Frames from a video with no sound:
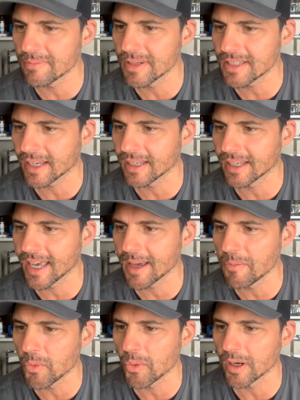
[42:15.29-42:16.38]
it's like a game
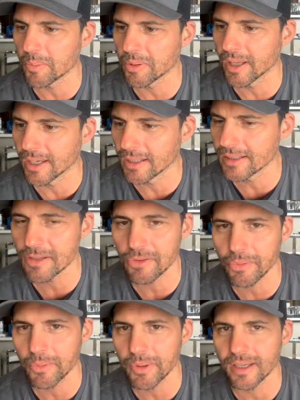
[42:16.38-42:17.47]
we're going to play. It's a
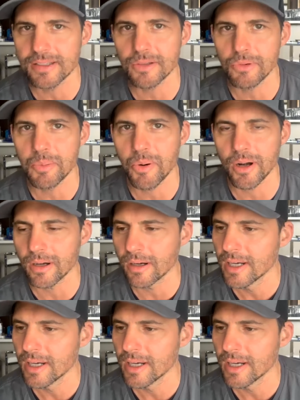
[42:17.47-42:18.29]
three week, it's a three parter.